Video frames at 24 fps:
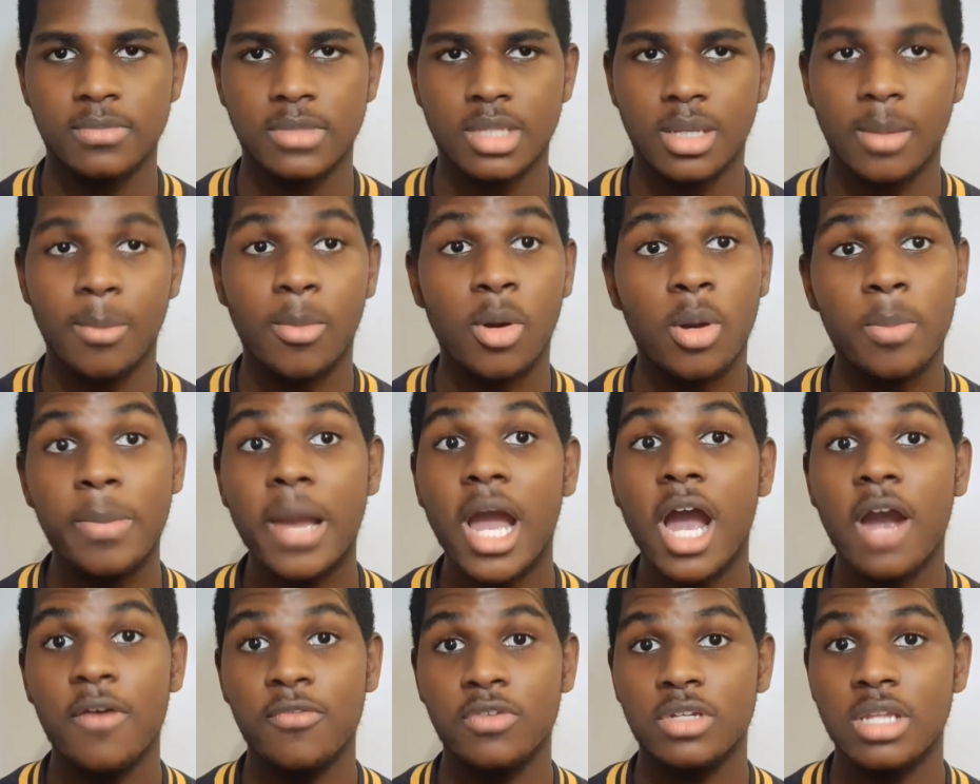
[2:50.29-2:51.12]
More
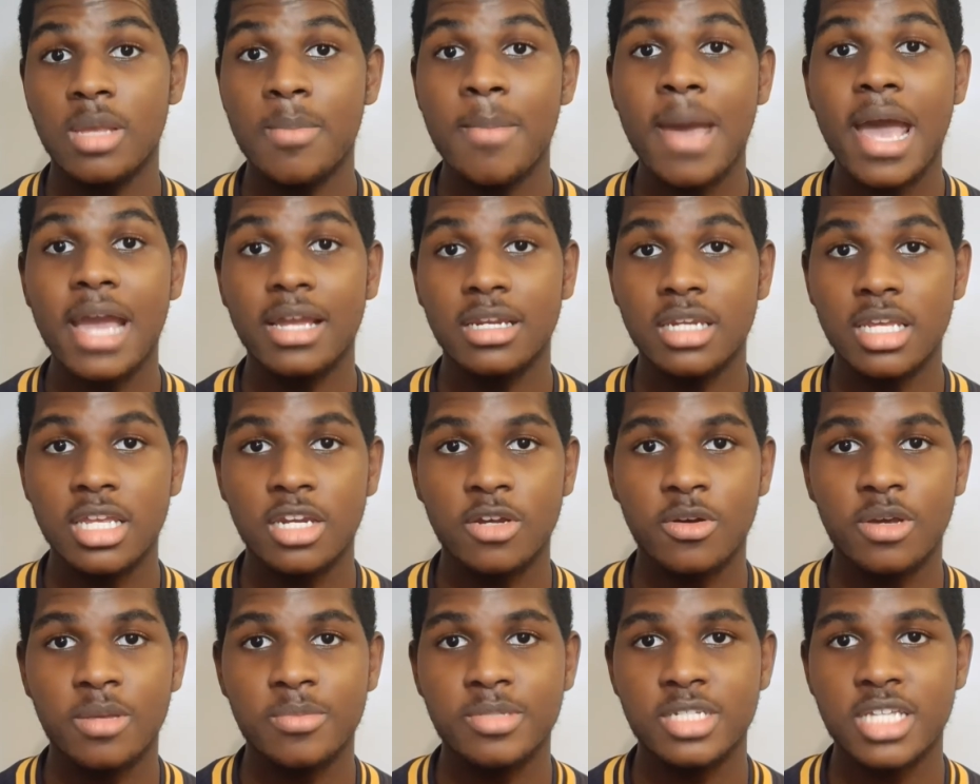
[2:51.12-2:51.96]
powerful than
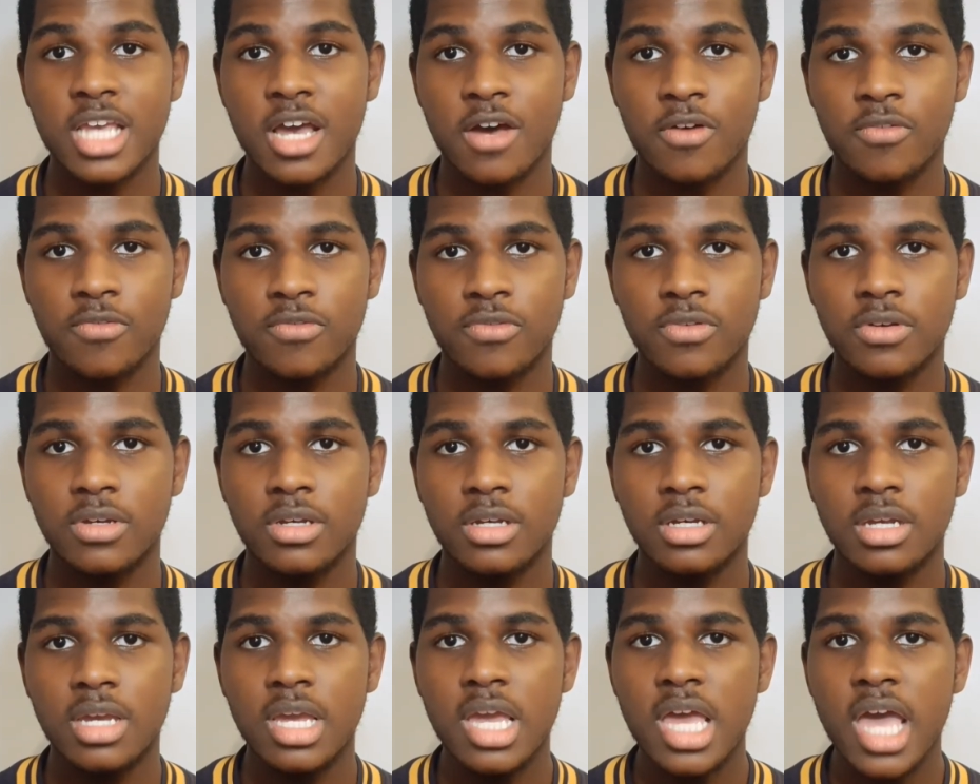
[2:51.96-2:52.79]
Magneto himself.
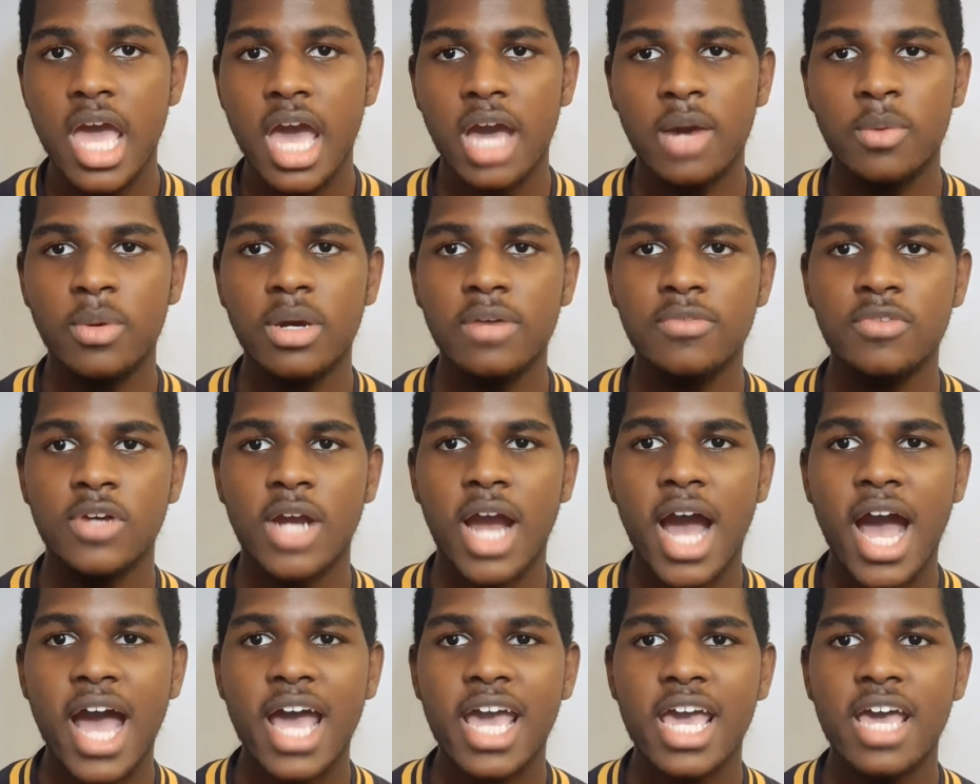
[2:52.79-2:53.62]
However,
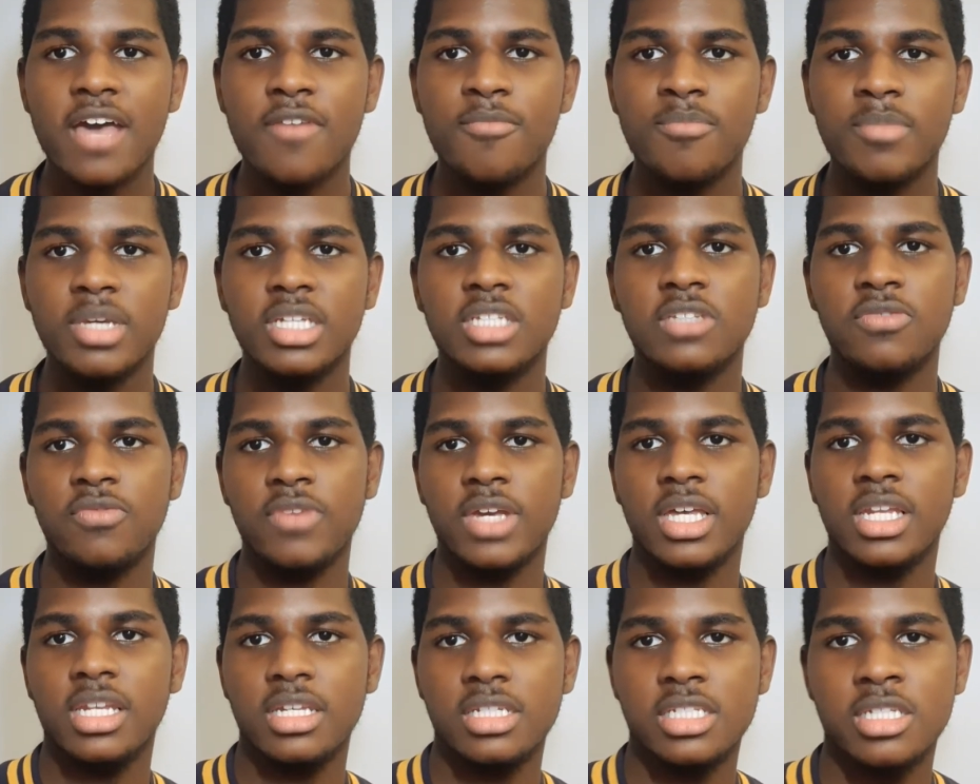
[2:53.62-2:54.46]
I have mixed
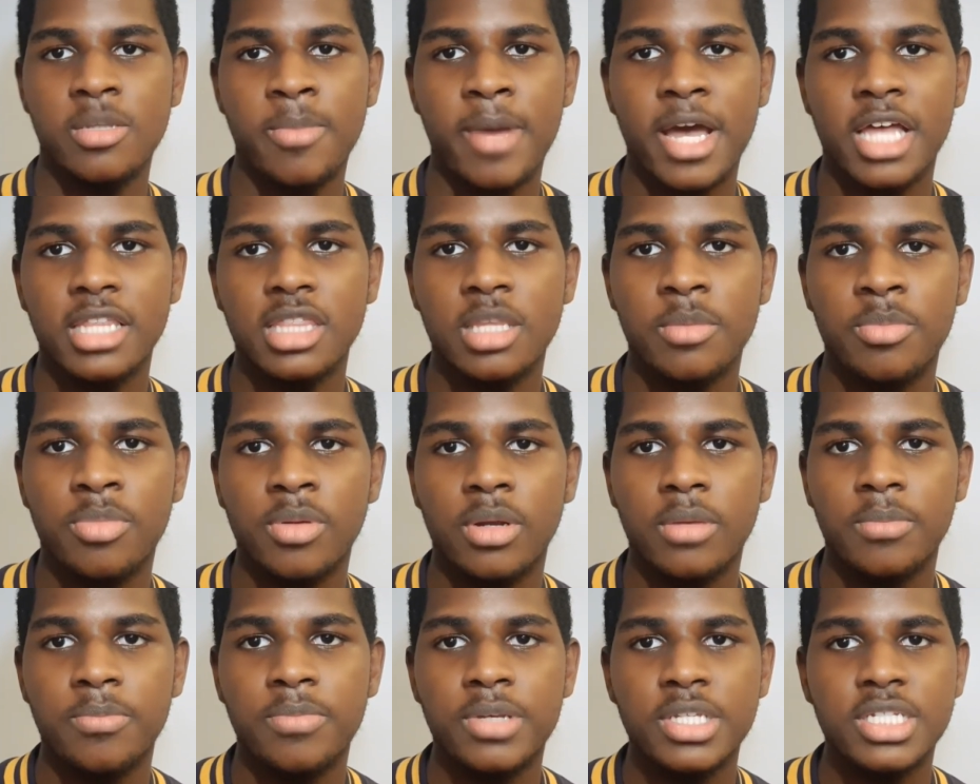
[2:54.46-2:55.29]
feelings about the
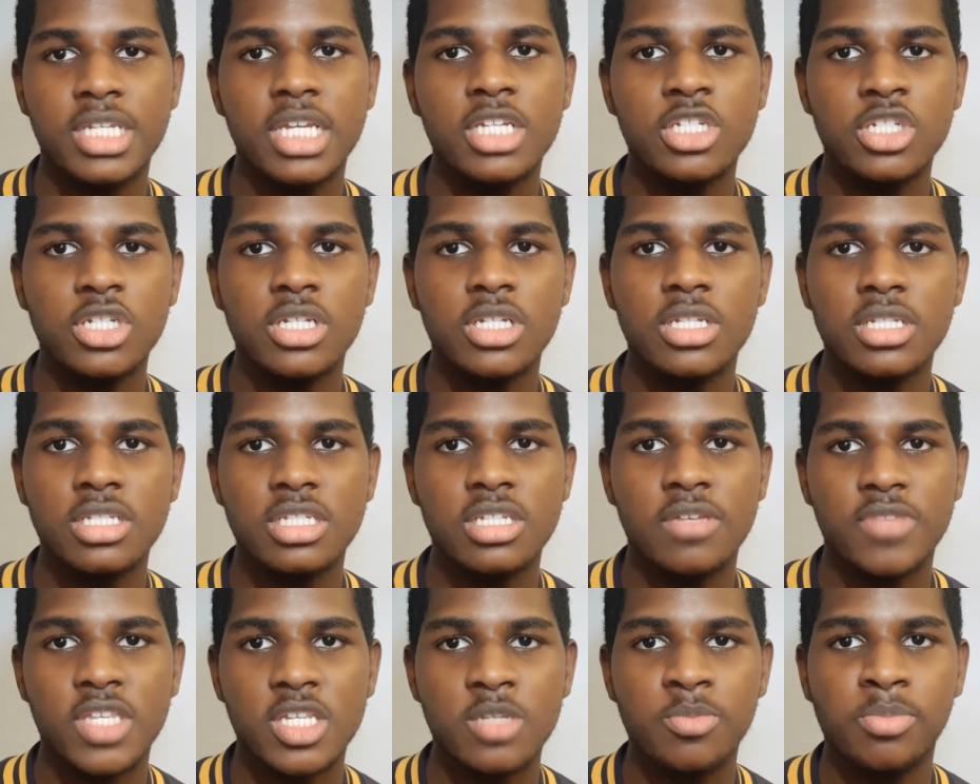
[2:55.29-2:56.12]
positions
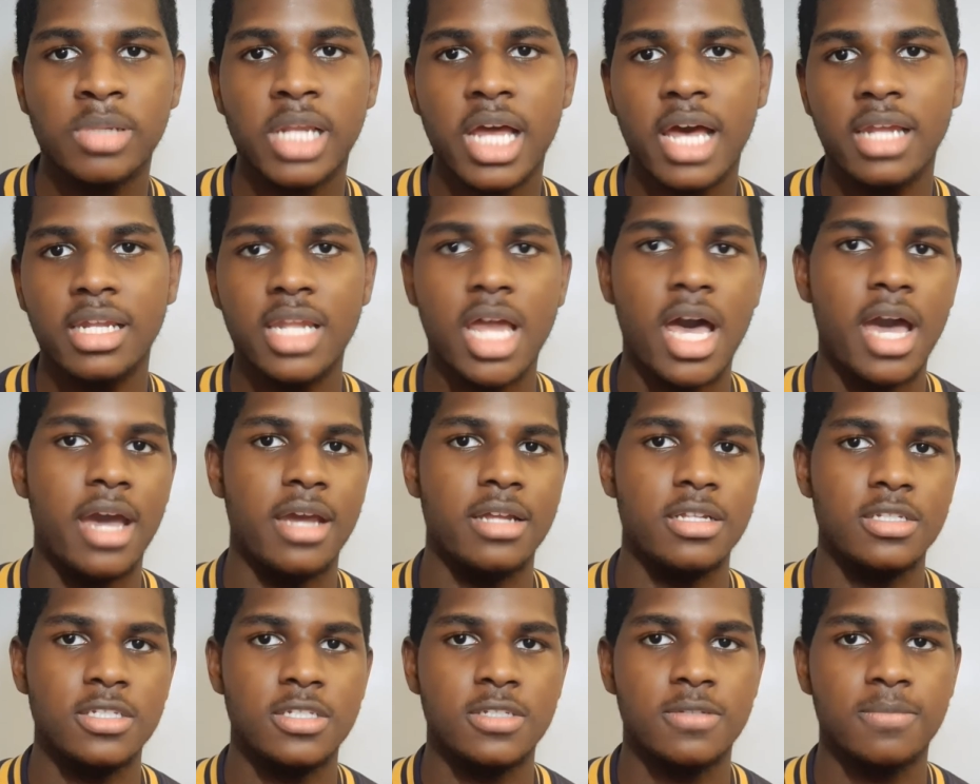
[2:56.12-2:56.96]
of these plot
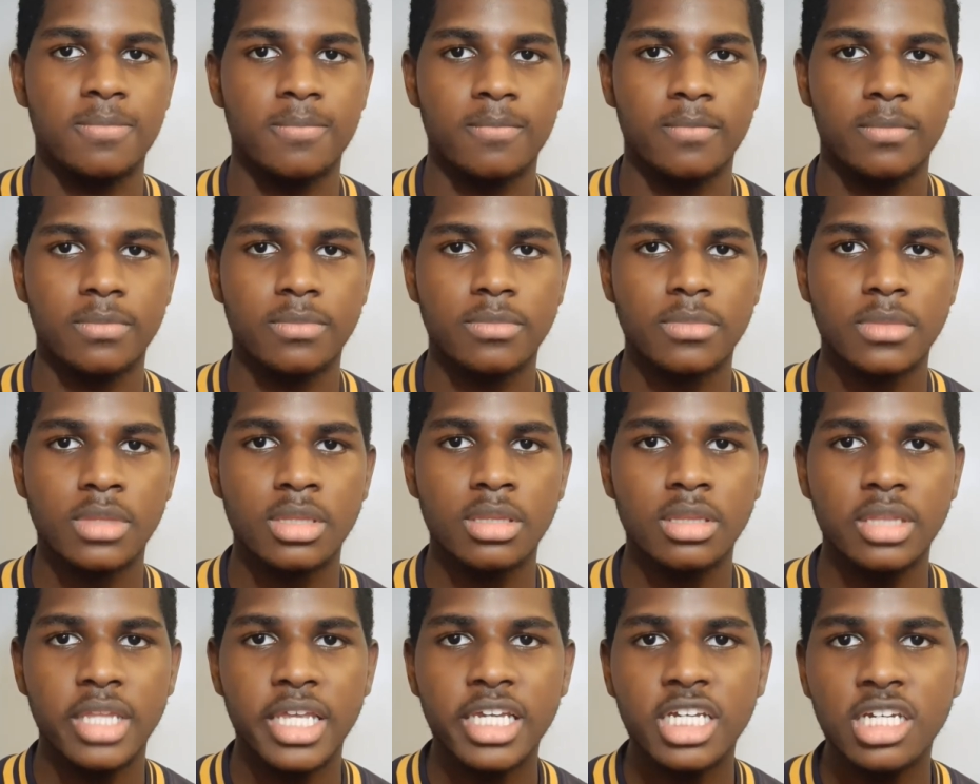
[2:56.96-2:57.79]
lines.
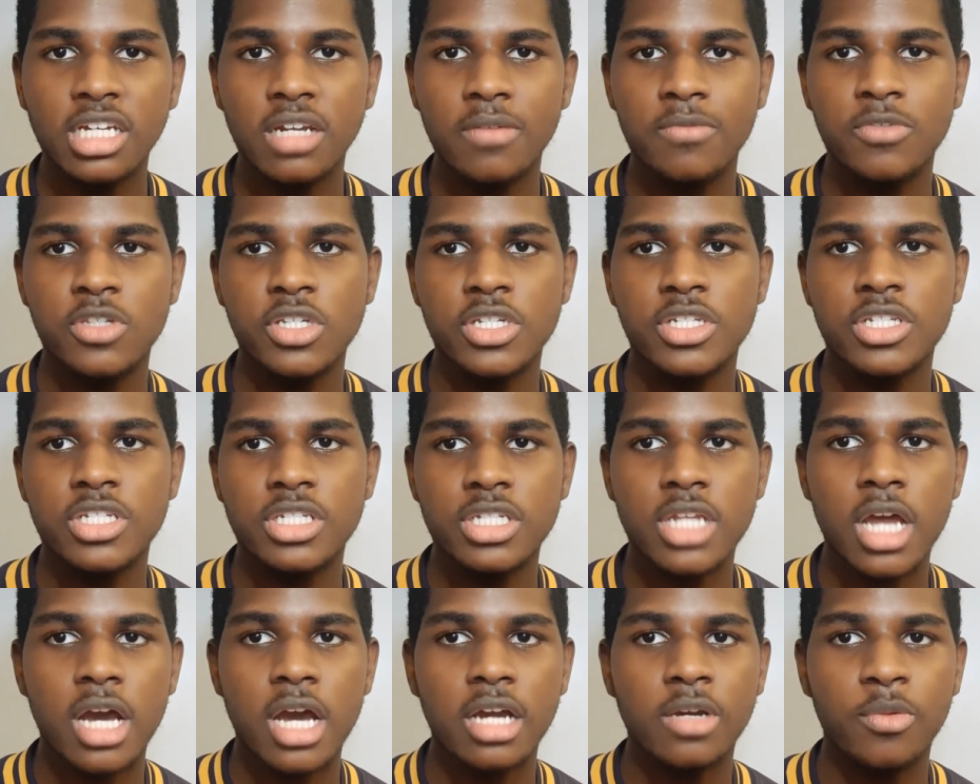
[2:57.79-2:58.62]
They could have just
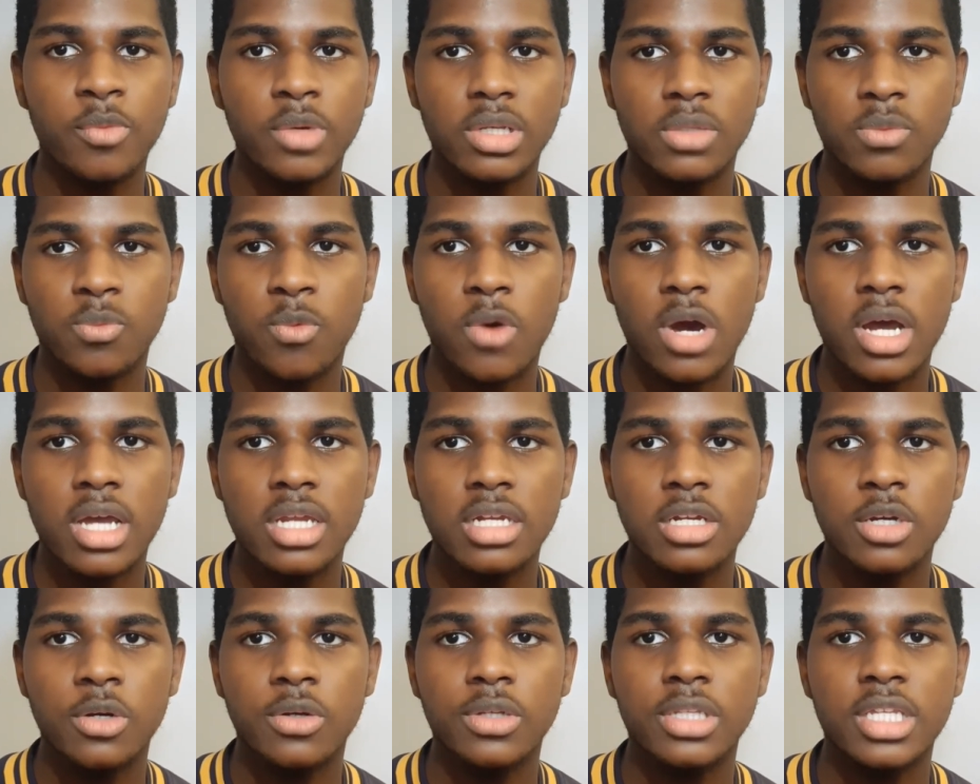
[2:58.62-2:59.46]
stuck with
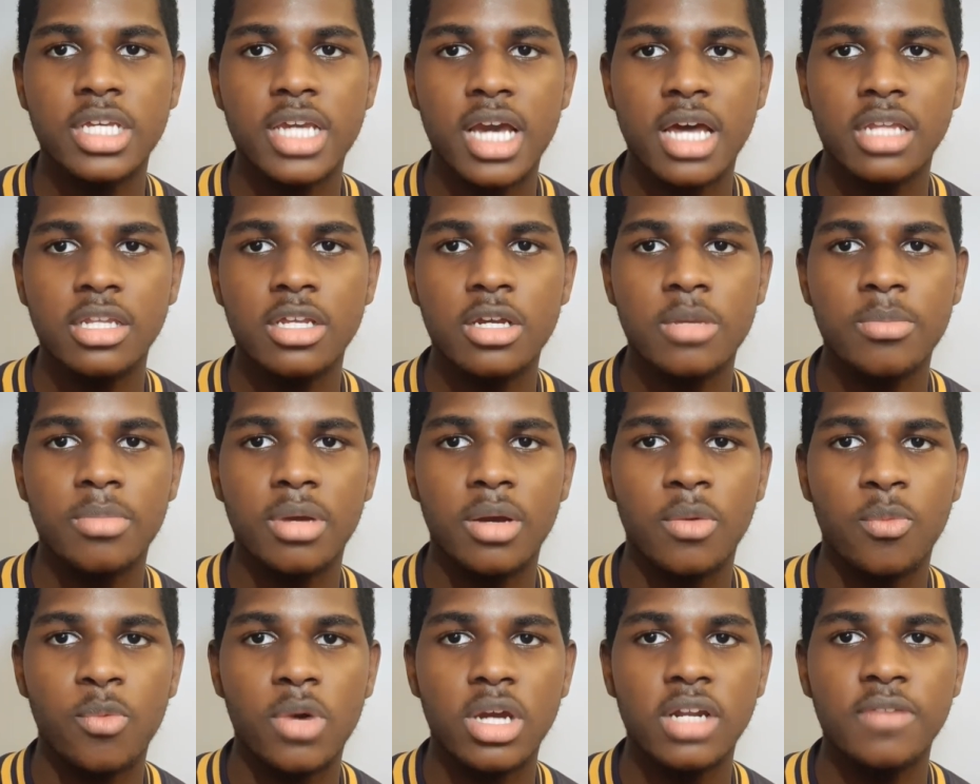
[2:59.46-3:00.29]
one or the other,
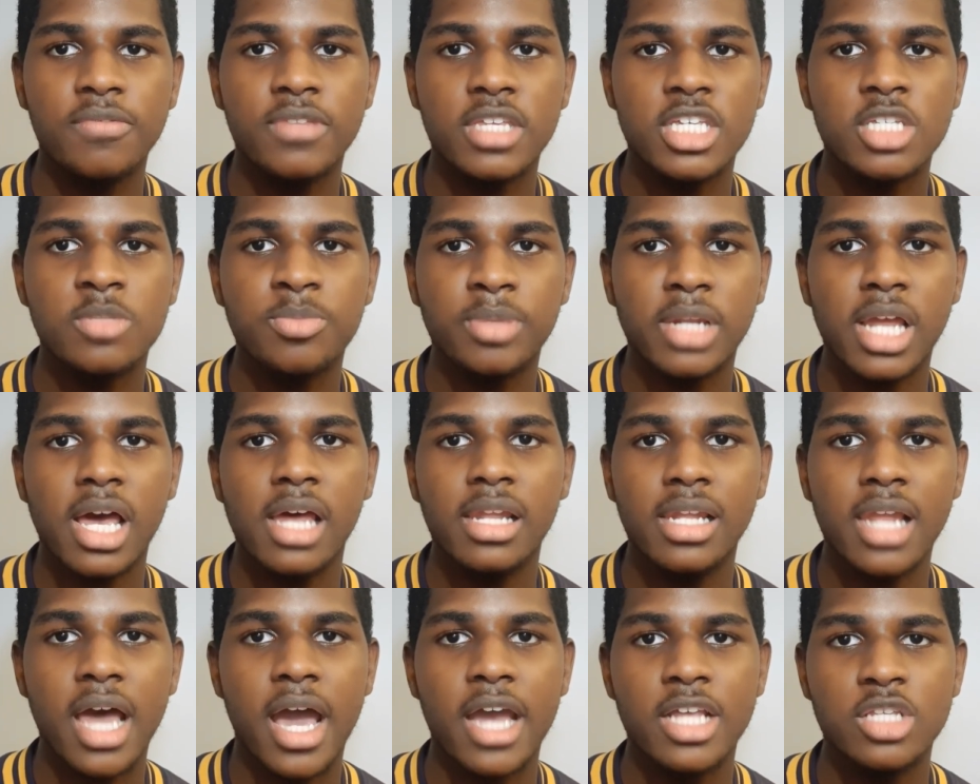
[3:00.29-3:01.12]
but one of these
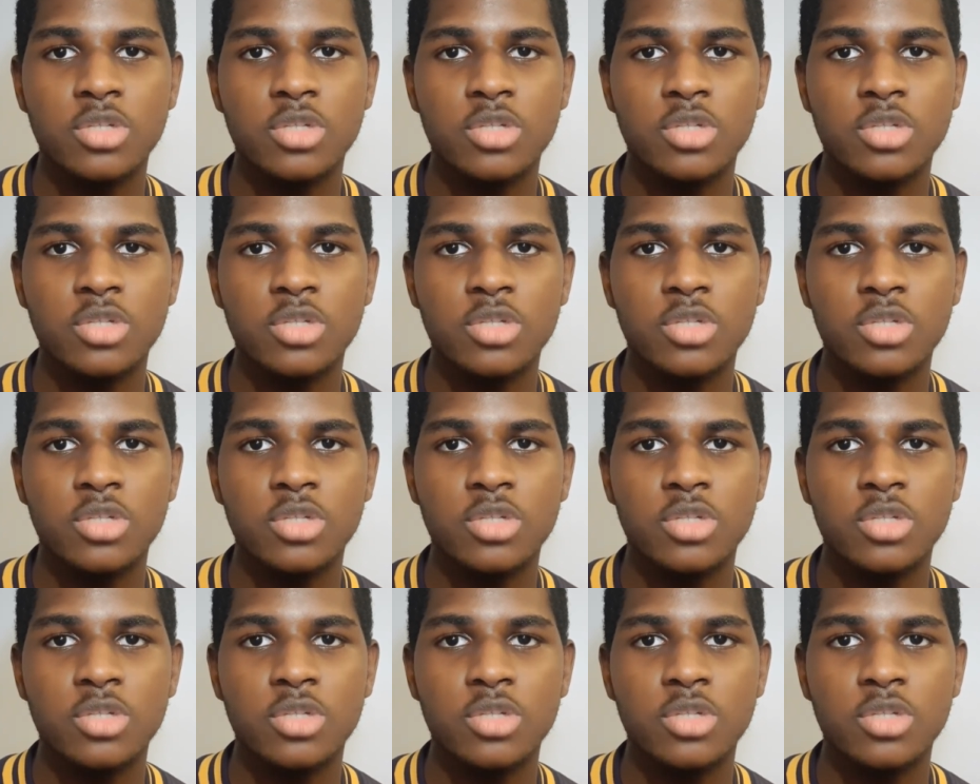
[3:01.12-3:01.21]
plot lines